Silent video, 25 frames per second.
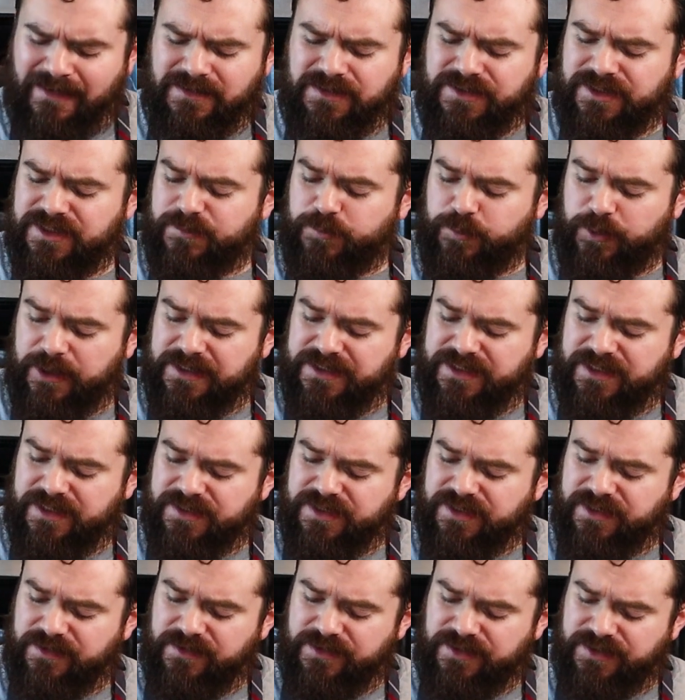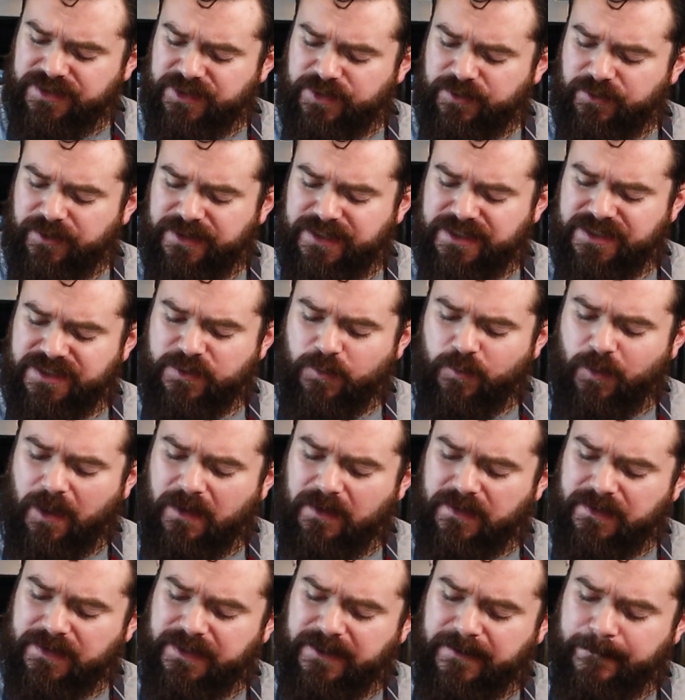just brings such a luxurious
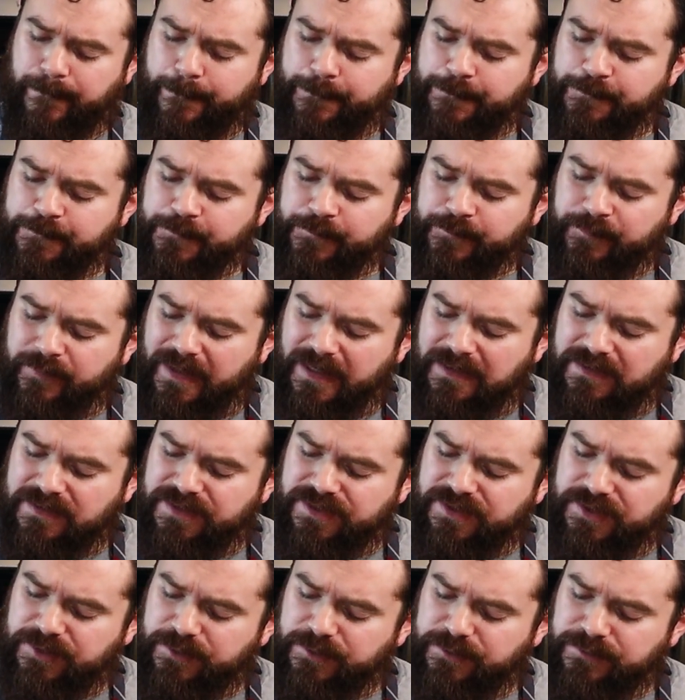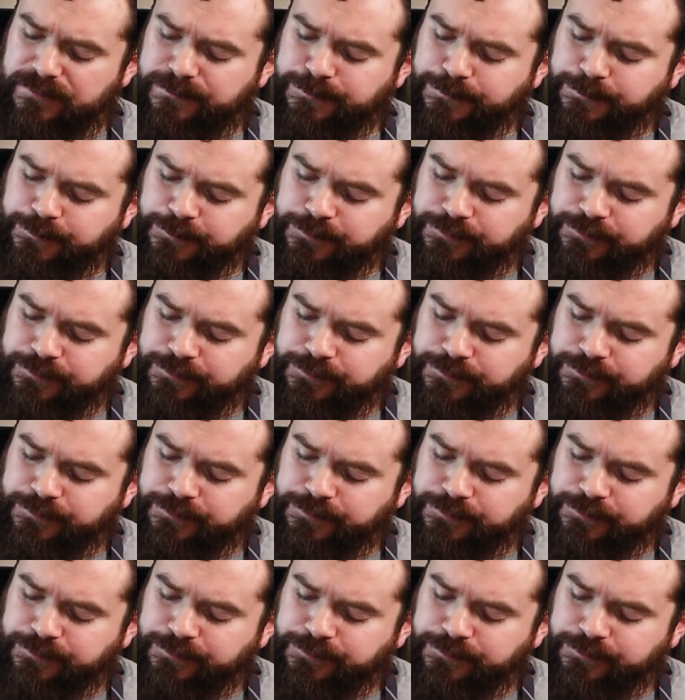quality to